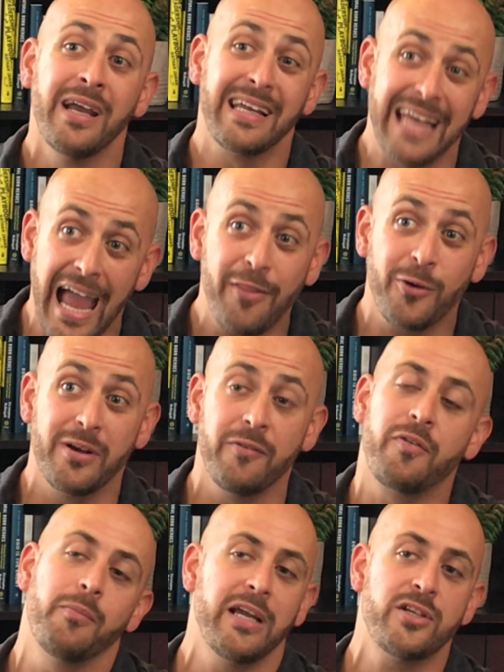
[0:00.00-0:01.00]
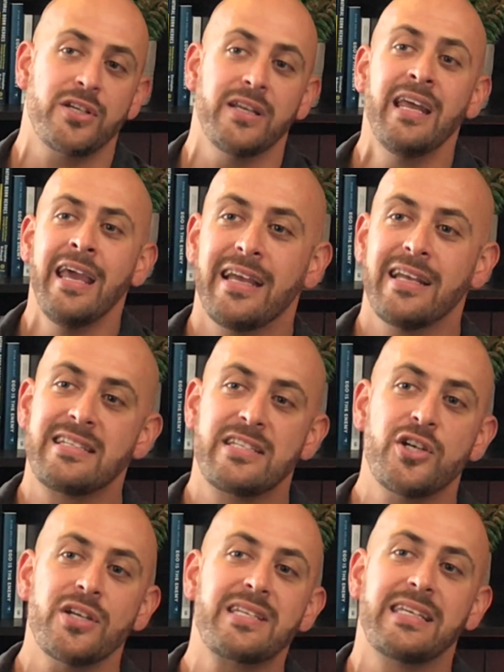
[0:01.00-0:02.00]
gather information is
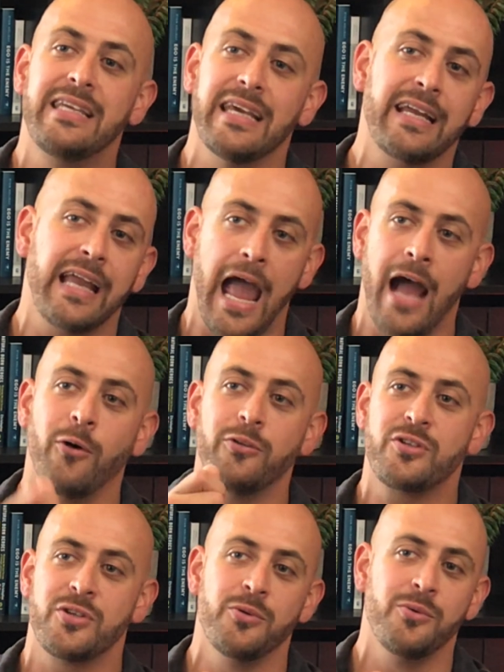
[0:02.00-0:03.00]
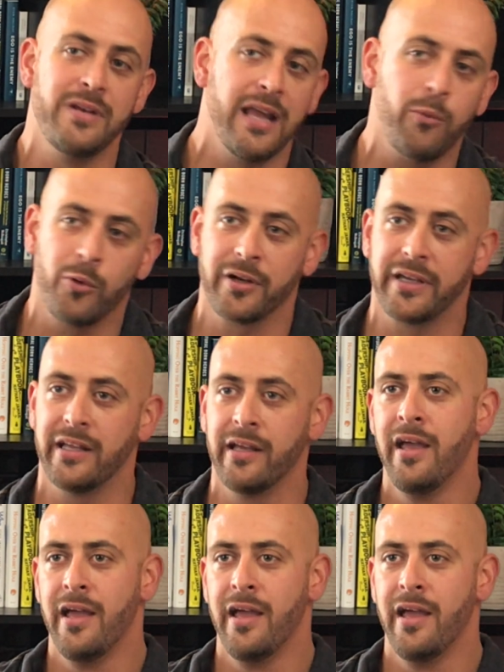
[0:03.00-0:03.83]
just getting out to networking